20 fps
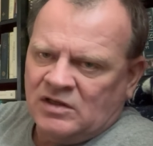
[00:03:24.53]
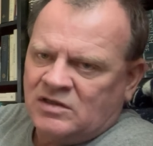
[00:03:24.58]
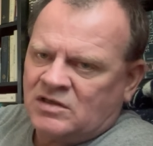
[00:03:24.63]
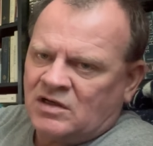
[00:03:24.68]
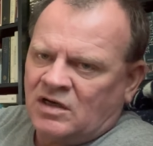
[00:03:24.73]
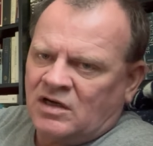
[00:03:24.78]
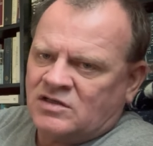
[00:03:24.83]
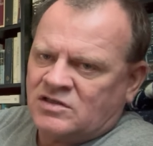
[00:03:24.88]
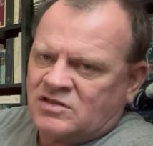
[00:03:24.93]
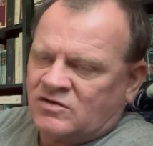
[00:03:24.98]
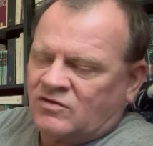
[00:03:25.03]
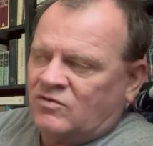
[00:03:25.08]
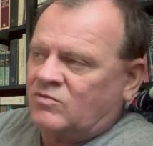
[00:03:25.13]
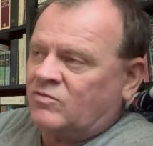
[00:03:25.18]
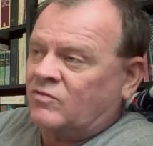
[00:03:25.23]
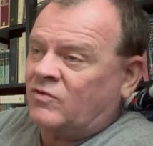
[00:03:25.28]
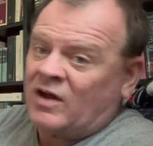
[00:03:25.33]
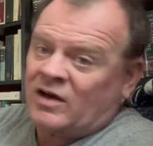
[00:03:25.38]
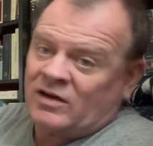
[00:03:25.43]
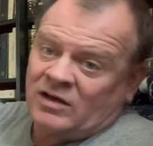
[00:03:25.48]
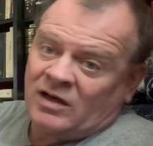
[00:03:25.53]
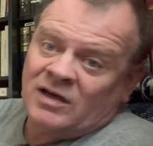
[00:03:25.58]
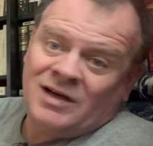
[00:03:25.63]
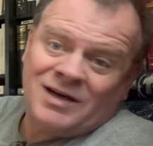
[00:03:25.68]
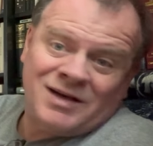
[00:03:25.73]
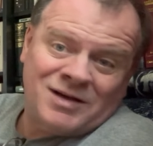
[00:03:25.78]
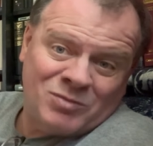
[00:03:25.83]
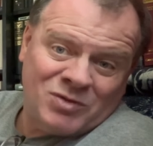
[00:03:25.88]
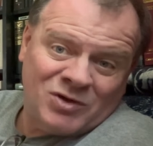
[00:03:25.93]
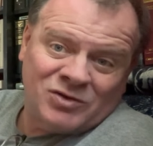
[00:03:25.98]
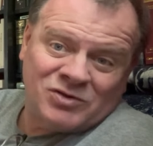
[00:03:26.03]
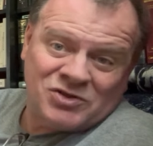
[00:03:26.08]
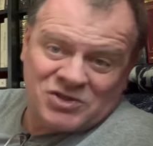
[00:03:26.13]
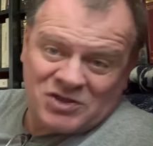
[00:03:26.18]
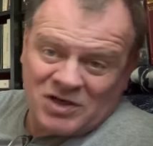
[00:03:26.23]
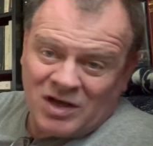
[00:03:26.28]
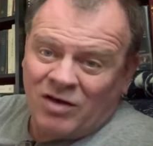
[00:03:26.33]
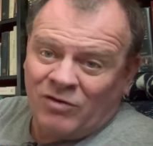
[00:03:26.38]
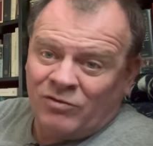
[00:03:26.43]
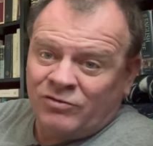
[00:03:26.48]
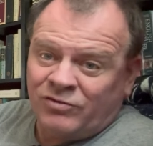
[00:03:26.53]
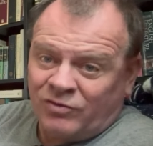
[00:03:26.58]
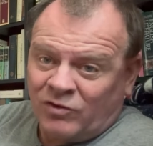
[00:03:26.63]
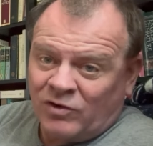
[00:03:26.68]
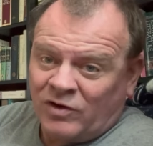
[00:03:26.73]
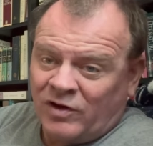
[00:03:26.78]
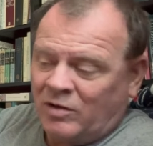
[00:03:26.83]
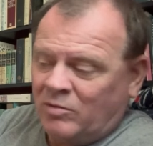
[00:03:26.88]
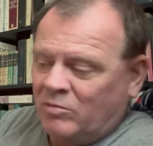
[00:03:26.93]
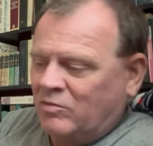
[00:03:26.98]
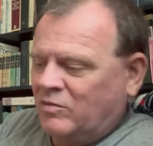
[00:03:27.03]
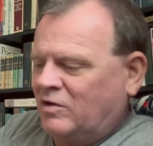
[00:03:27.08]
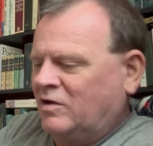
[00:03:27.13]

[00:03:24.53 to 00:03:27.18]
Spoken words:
Tons of them. In fact, I need to build shelves for them.